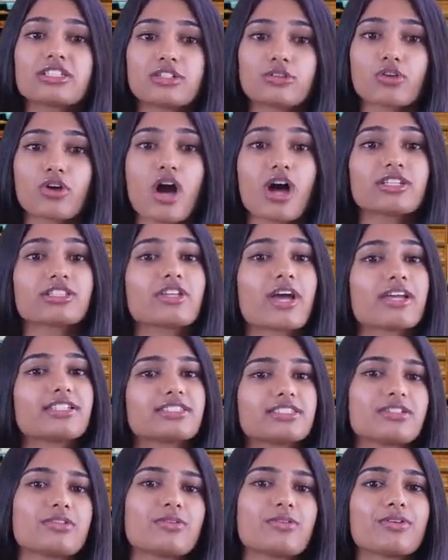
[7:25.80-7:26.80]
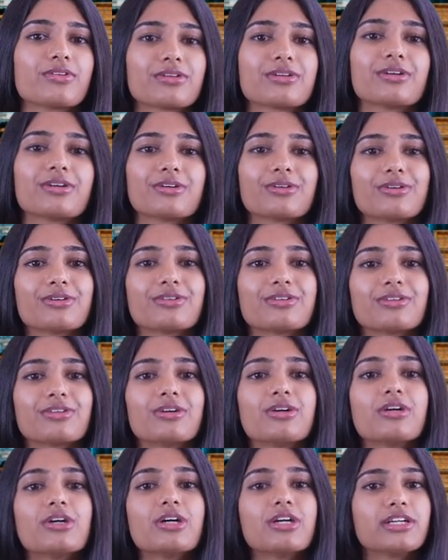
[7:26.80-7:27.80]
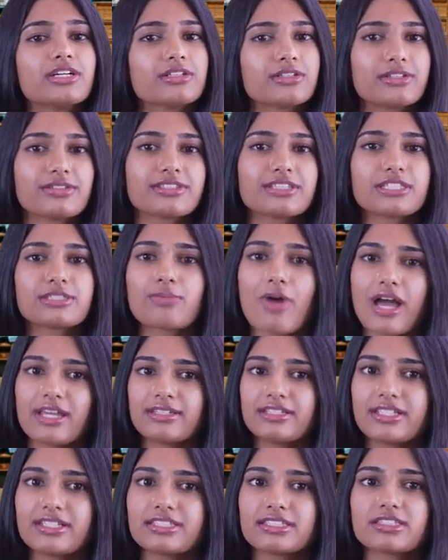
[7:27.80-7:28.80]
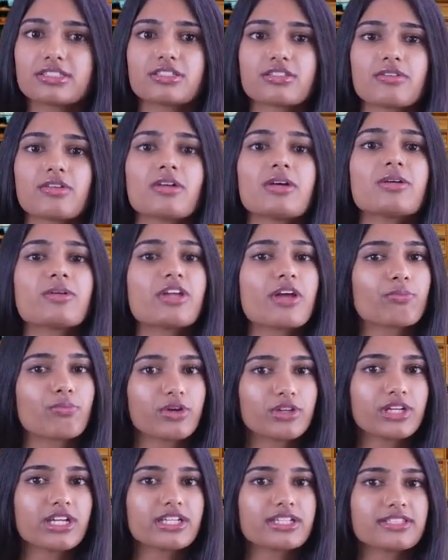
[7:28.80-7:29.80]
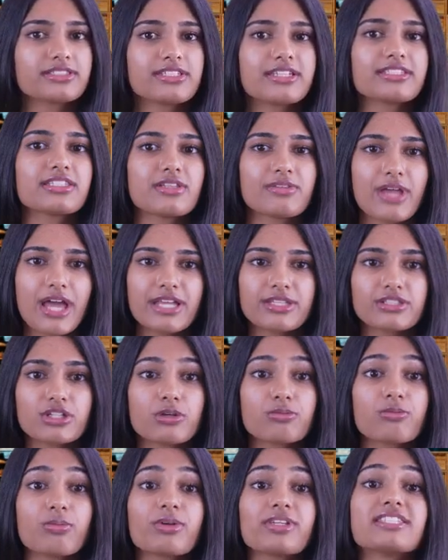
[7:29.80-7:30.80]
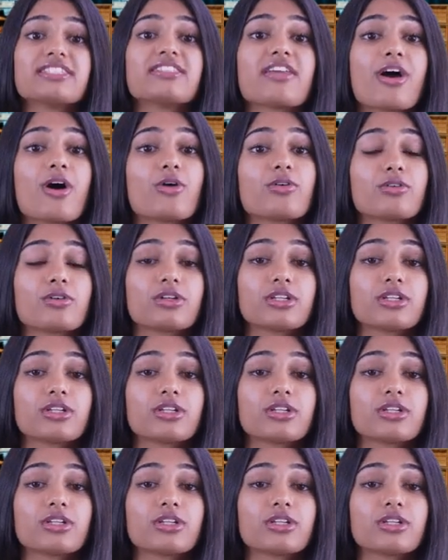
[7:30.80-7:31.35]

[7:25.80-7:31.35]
the project. Despite this, they repeatedly delayed their pre-sale,